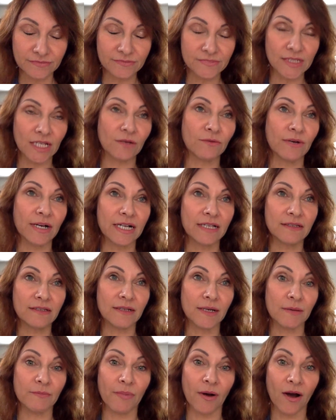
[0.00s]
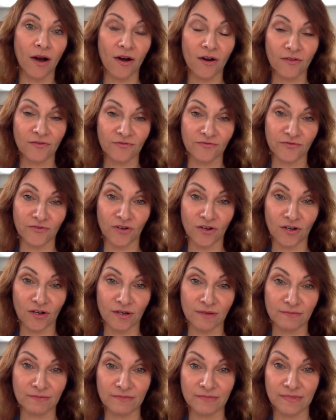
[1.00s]
Well, apart
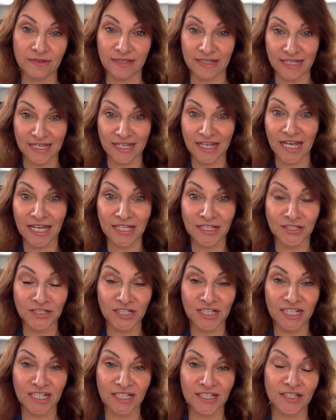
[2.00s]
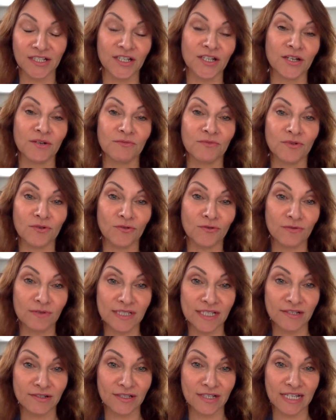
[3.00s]
from aging, we're
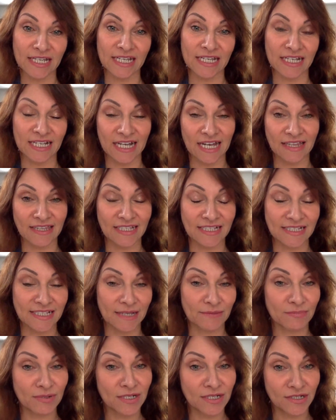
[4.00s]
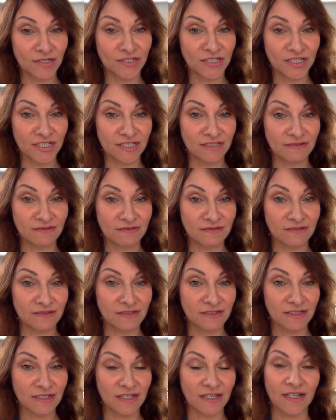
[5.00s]
also looking at things like pollution,
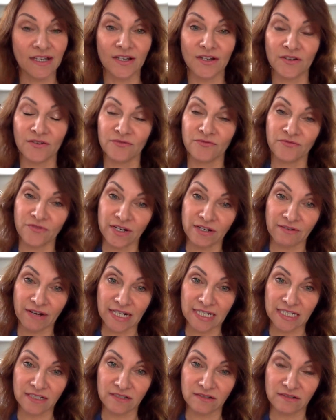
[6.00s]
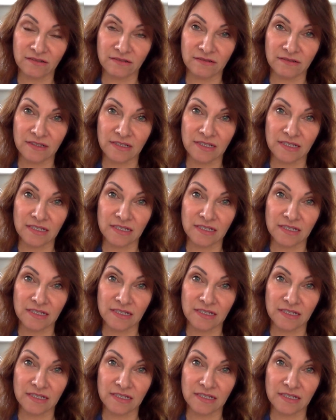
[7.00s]
free radicals.